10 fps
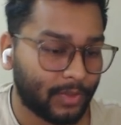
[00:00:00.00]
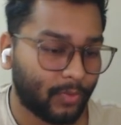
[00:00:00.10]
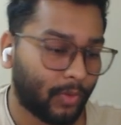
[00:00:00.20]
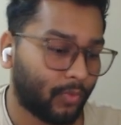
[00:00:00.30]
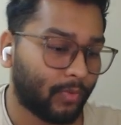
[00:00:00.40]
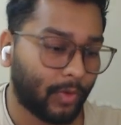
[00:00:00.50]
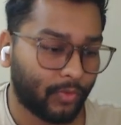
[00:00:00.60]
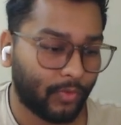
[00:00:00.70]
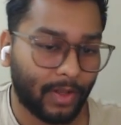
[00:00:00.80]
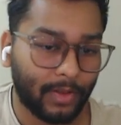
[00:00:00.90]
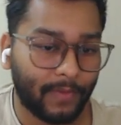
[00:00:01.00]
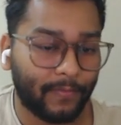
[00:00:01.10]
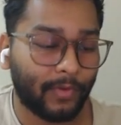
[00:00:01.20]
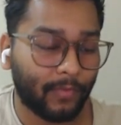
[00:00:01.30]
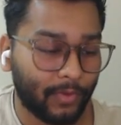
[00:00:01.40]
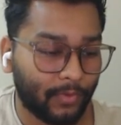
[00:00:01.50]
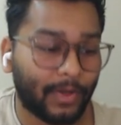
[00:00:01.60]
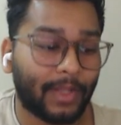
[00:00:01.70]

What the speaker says: This is what we want to run if we want